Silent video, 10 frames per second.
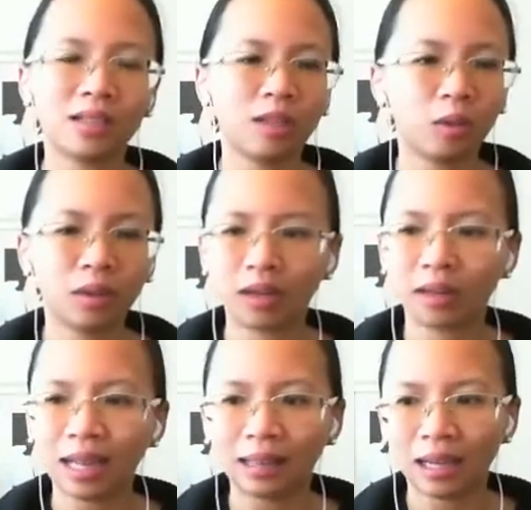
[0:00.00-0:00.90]
they're
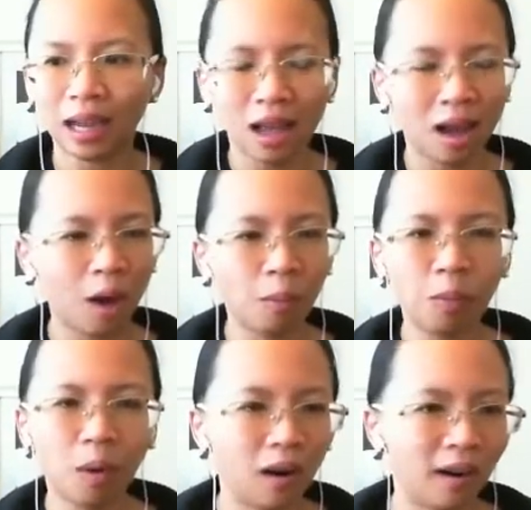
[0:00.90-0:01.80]
getting
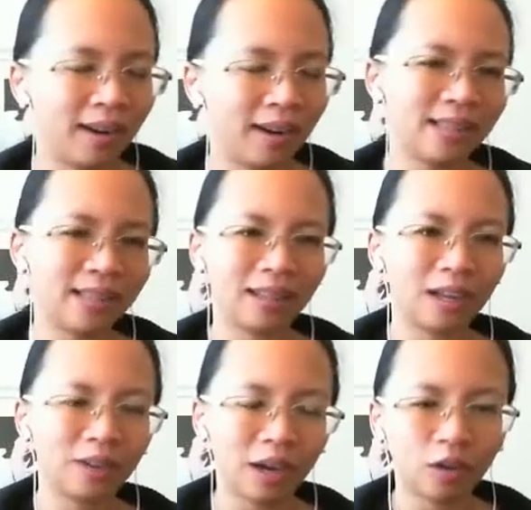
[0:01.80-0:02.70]
awards
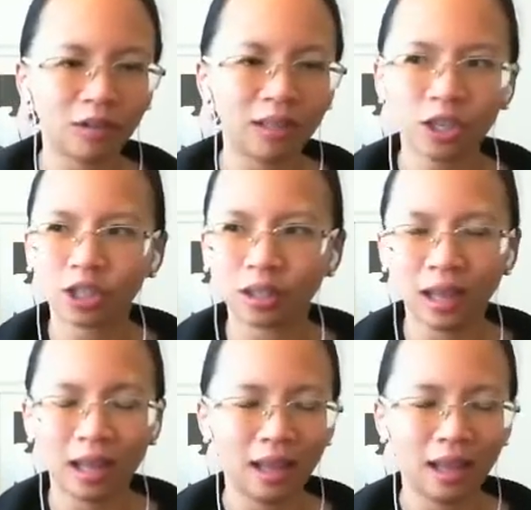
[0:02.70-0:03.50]
and recognition,